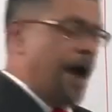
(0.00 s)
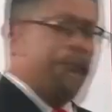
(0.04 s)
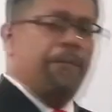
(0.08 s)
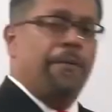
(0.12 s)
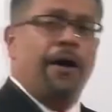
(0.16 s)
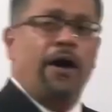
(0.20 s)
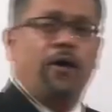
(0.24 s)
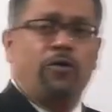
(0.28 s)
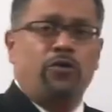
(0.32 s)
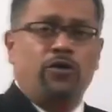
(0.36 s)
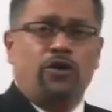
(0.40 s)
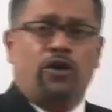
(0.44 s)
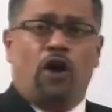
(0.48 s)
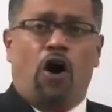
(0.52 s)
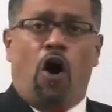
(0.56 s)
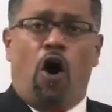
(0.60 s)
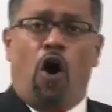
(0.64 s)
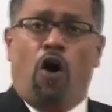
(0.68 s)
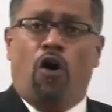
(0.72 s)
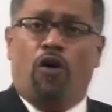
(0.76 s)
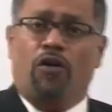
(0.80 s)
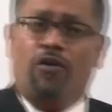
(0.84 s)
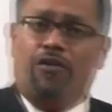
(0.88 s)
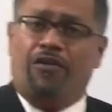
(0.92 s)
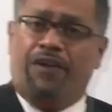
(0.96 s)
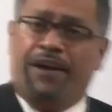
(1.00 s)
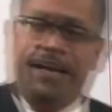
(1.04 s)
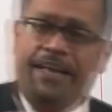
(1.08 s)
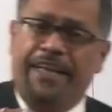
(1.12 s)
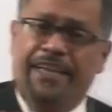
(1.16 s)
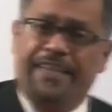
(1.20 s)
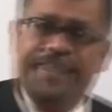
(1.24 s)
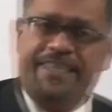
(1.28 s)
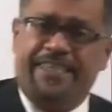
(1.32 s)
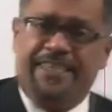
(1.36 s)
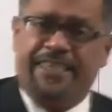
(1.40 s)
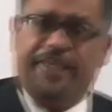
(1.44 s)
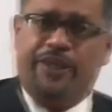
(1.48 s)
Amount already
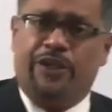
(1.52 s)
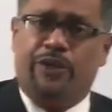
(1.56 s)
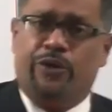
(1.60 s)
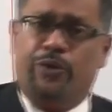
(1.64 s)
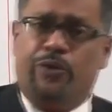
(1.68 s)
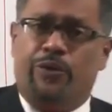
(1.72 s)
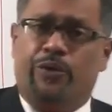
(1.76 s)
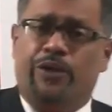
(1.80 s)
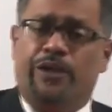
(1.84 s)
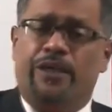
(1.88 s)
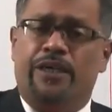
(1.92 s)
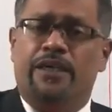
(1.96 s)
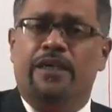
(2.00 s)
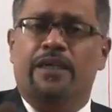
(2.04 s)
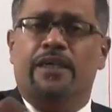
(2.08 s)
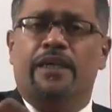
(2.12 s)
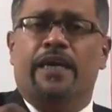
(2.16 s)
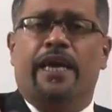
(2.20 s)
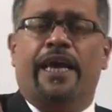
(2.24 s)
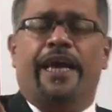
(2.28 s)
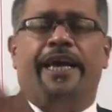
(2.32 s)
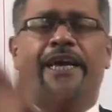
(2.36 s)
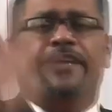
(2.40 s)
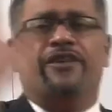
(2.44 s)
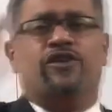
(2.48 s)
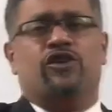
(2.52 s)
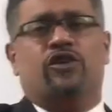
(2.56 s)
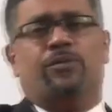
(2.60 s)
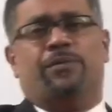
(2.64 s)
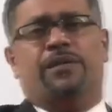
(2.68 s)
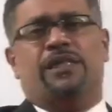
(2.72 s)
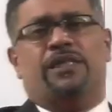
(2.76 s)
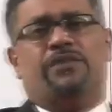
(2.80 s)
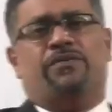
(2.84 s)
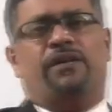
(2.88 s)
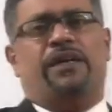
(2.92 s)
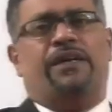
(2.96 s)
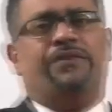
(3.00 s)
received is
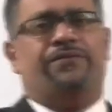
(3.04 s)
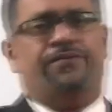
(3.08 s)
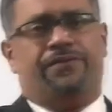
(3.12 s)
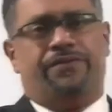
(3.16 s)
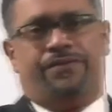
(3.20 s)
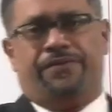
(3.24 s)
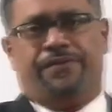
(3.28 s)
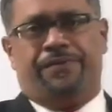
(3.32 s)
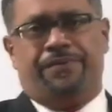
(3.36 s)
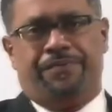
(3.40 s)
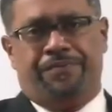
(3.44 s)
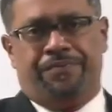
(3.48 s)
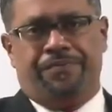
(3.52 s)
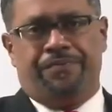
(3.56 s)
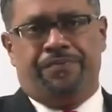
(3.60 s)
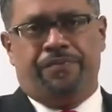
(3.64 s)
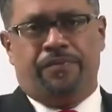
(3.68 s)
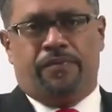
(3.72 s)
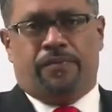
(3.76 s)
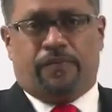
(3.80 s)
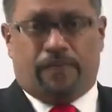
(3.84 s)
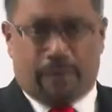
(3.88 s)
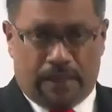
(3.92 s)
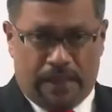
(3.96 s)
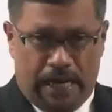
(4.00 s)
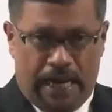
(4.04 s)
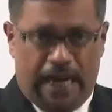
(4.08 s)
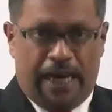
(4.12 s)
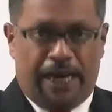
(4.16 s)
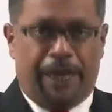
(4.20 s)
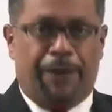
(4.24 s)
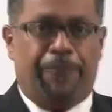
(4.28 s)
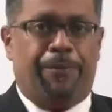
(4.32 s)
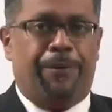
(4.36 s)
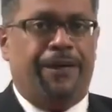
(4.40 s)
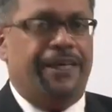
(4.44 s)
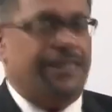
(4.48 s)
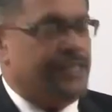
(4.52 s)
rupees 5.
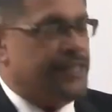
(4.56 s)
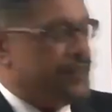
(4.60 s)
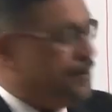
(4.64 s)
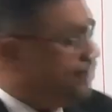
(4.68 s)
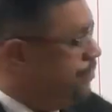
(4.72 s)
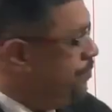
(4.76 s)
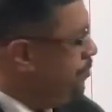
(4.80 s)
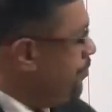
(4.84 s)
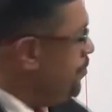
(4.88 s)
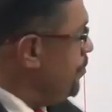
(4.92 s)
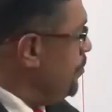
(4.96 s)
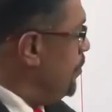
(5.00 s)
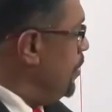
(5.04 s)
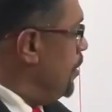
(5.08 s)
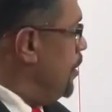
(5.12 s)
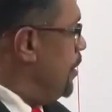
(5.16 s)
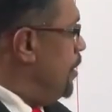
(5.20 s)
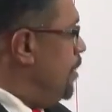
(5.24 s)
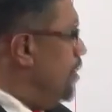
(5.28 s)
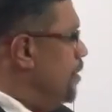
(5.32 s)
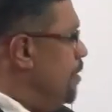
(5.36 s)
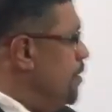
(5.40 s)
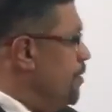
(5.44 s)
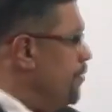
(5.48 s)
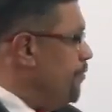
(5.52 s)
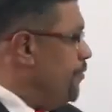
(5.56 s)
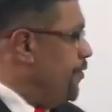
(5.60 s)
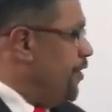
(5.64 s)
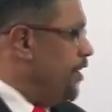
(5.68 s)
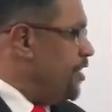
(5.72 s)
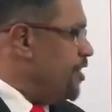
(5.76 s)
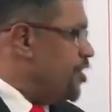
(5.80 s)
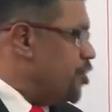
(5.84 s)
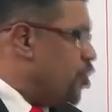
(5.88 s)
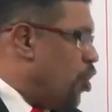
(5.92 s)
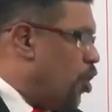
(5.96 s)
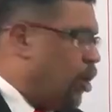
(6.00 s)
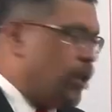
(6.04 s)
I repeat,
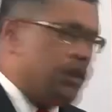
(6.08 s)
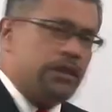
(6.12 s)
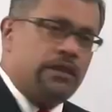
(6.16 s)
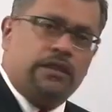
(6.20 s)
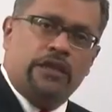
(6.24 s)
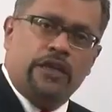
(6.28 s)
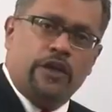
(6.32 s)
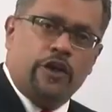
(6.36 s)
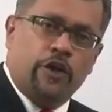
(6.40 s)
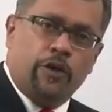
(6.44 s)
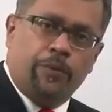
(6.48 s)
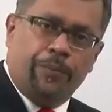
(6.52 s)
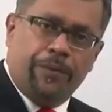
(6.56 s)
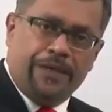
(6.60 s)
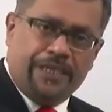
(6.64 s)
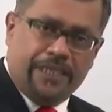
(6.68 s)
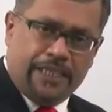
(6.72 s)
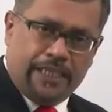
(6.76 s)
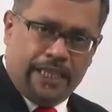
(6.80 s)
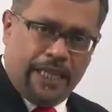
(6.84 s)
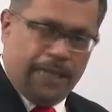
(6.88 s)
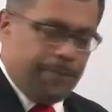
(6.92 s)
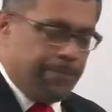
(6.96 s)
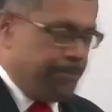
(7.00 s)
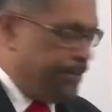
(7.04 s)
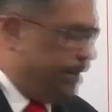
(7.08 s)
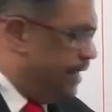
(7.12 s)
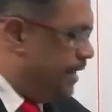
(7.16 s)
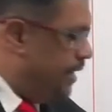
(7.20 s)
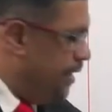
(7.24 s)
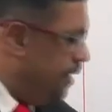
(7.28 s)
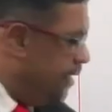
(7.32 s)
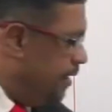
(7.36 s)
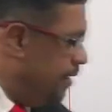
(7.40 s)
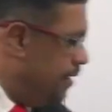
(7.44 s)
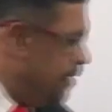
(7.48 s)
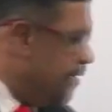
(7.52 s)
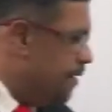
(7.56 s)
first call 3 rupees is
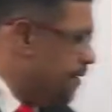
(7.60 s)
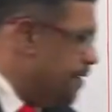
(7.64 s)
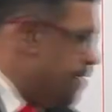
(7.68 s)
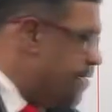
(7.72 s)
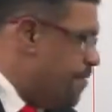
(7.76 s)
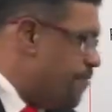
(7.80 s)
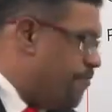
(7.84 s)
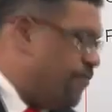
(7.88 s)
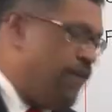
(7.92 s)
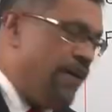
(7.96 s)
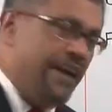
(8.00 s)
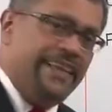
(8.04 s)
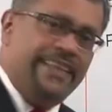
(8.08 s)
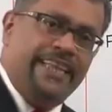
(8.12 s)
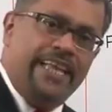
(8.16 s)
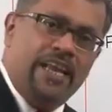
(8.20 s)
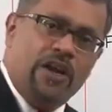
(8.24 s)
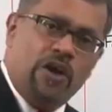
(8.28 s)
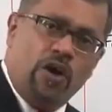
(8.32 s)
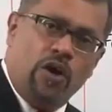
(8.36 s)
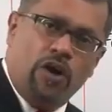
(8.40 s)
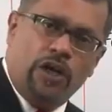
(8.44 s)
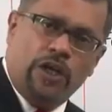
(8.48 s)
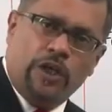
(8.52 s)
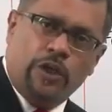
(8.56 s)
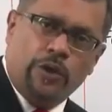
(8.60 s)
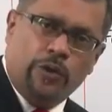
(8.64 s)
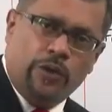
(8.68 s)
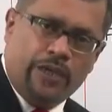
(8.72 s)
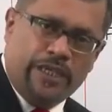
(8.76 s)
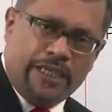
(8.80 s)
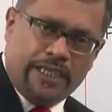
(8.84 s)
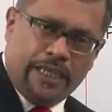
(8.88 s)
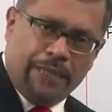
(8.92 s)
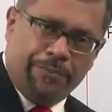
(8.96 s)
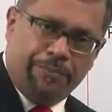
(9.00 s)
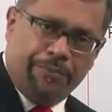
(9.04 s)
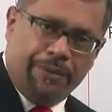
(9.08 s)
unpaid. Final call 2
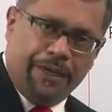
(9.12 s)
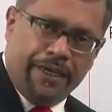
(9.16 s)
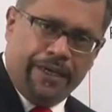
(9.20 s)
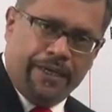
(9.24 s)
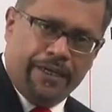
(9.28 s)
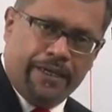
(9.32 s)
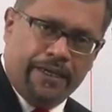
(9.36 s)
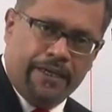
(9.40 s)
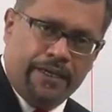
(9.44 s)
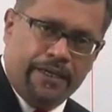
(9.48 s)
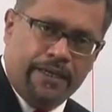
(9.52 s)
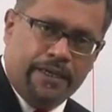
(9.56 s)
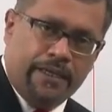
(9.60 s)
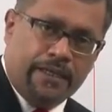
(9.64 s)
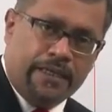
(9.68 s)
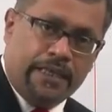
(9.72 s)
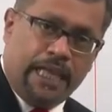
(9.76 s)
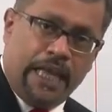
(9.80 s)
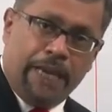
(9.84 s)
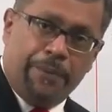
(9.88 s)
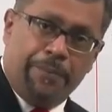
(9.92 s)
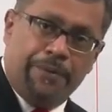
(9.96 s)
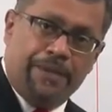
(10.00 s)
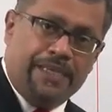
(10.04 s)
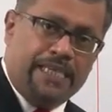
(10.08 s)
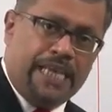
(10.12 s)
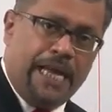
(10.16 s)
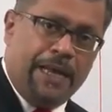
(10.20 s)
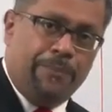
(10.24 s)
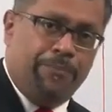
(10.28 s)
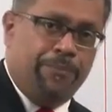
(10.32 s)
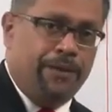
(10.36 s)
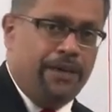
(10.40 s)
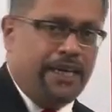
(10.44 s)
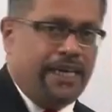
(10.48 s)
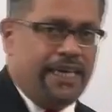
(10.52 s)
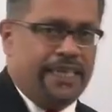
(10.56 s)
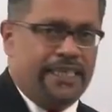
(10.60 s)
is unpaid. That means
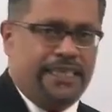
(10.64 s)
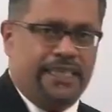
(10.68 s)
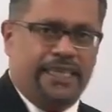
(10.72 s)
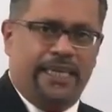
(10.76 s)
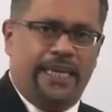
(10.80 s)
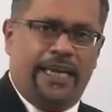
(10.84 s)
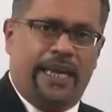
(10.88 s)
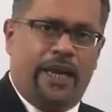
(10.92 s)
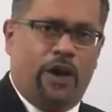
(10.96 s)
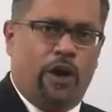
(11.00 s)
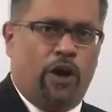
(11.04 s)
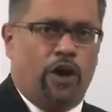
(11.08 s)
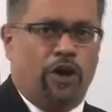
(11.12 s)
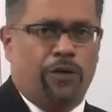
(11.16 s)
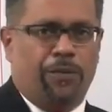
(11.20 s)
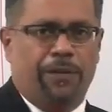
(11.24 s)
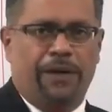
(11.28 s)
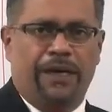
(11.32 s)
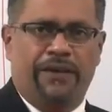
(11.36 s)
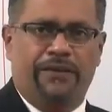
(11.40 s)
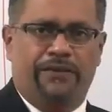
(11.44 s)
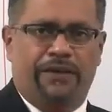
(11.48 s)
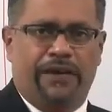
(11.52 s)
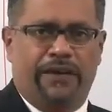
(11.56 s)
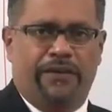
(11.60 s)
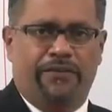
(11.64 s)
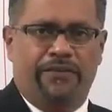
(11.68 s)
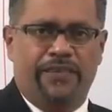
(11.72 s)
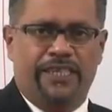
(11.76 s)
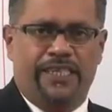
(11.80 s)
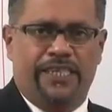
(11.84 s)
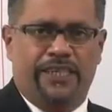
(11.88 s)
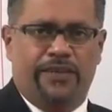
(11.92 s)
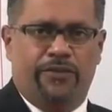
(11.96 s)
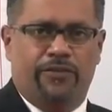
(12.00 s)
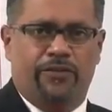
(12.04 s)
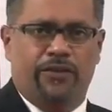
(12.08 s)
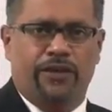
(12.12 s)
application and allotment we have
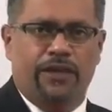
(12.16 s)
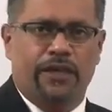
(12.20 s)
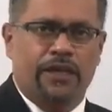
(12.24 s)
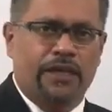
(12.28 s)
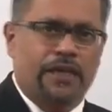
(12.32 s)
received.